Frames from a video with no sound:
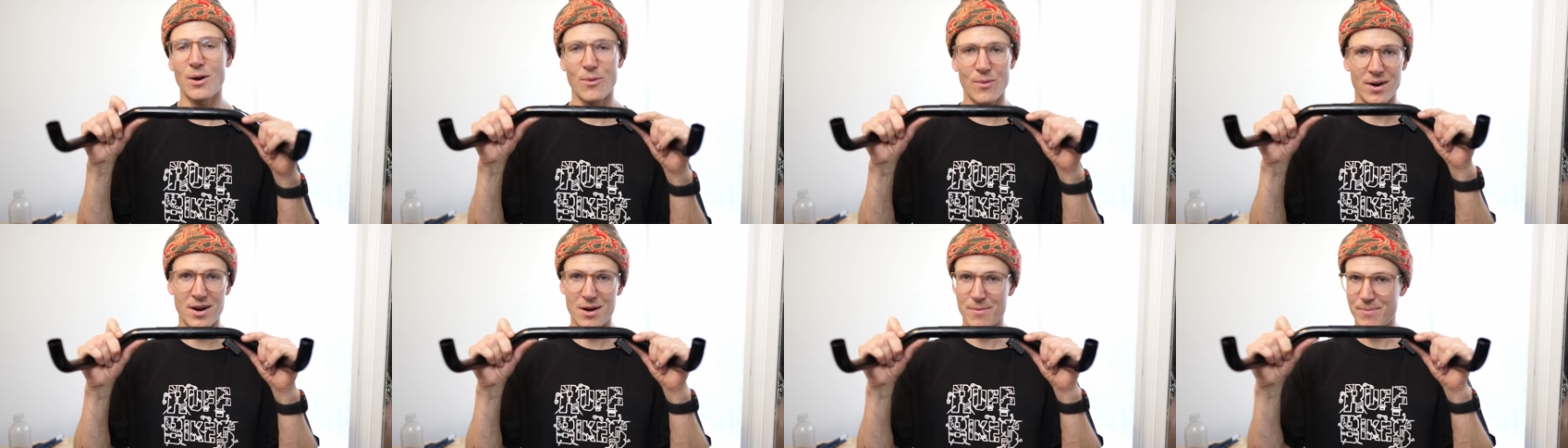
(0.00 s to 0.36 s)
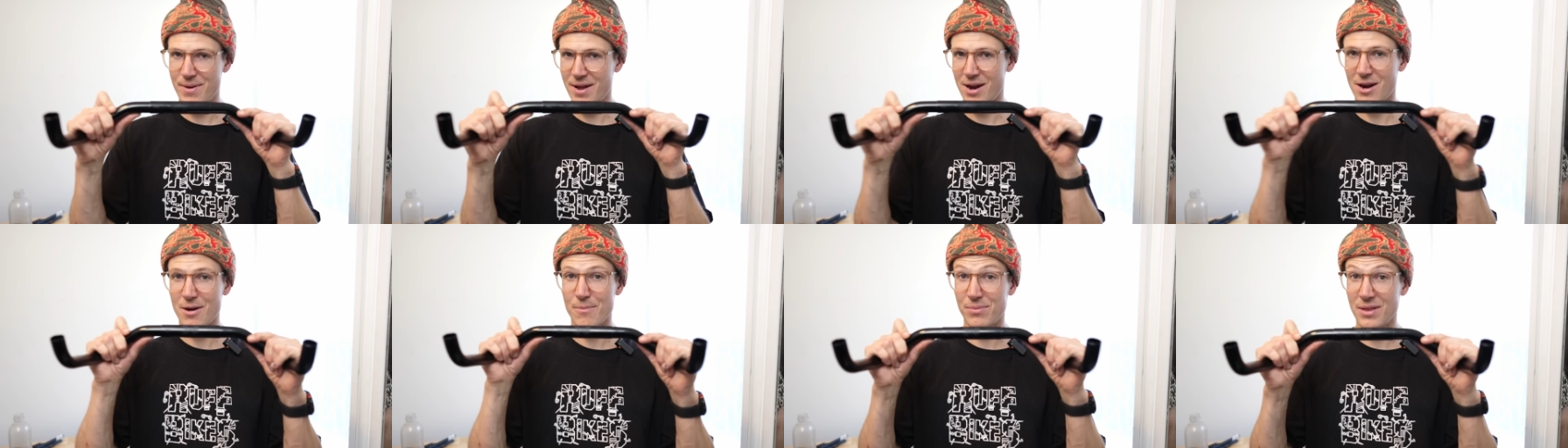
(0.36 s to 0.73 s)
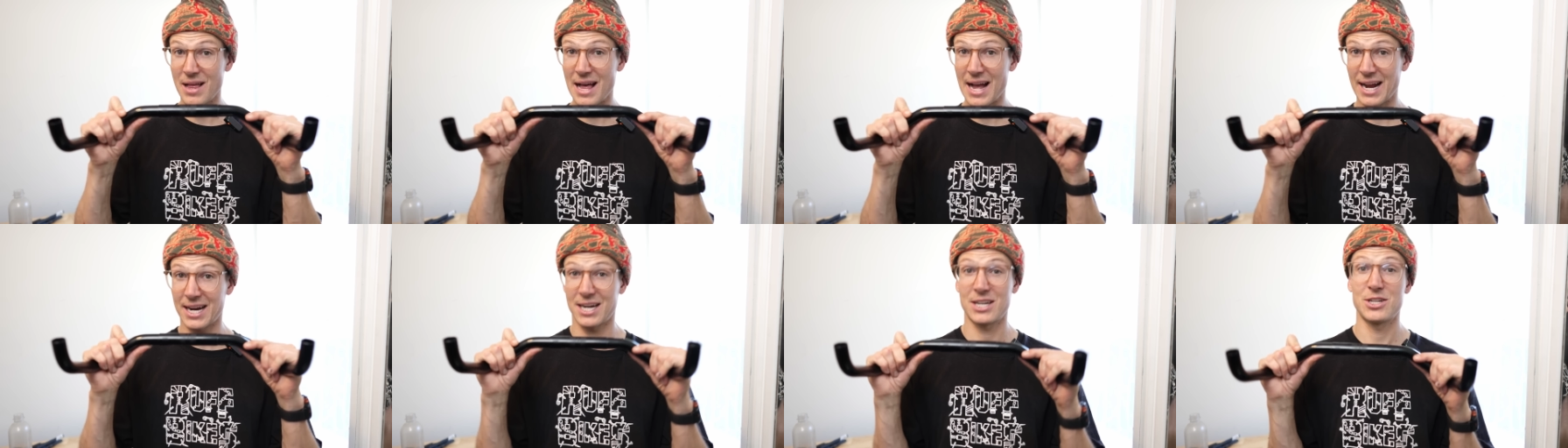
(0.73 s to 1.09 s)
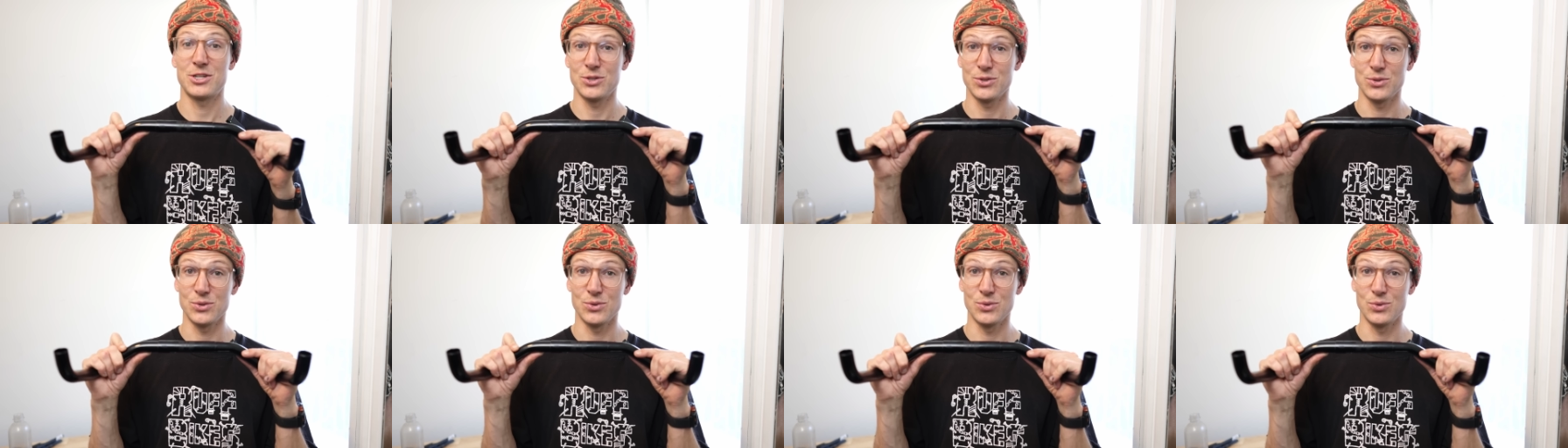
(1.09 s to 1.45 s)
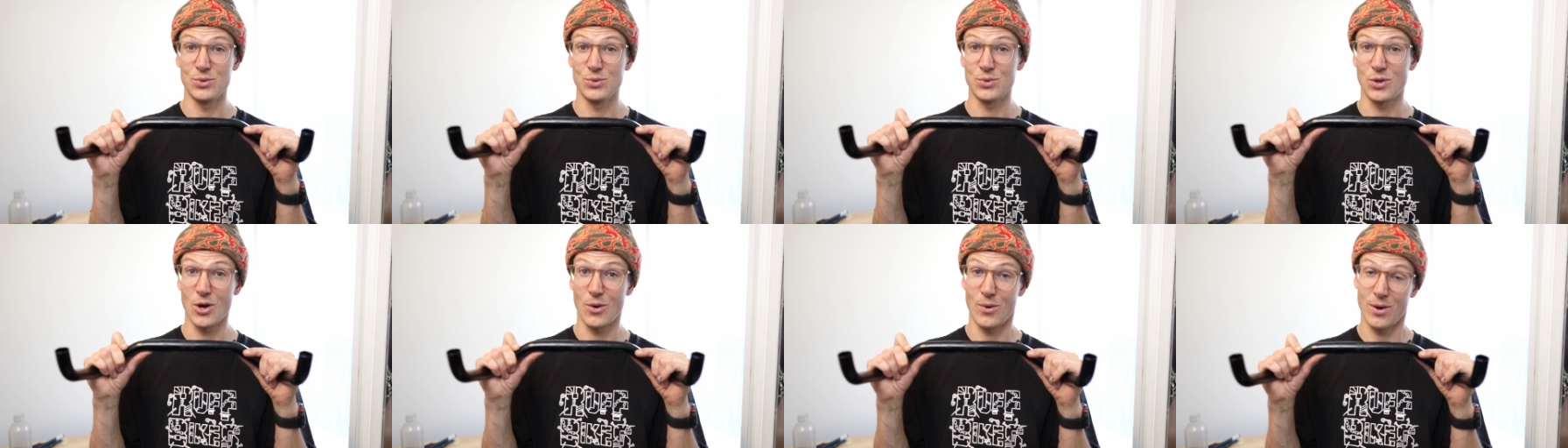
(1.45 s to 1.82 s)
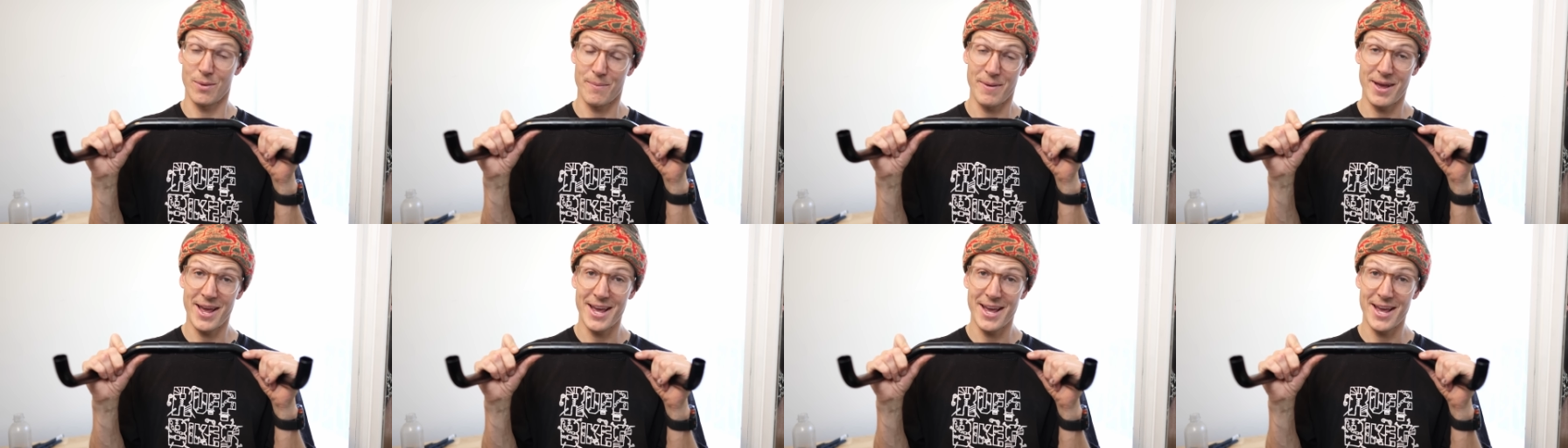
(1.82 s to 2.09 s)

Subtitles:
wanted a pair in black to go on my